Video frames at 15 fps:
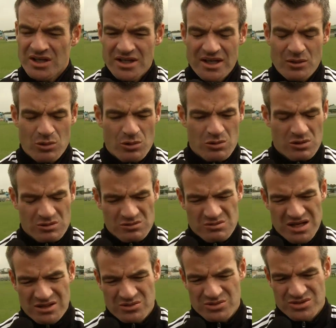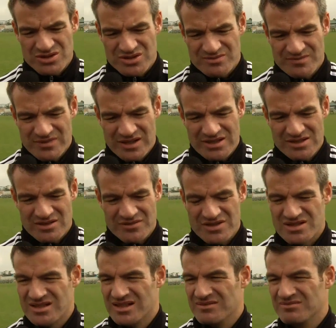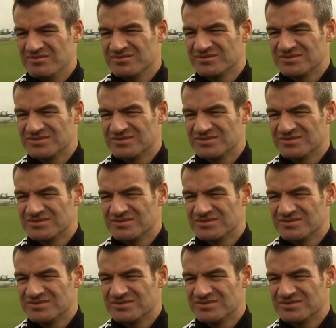Yeah, well Michael's obviously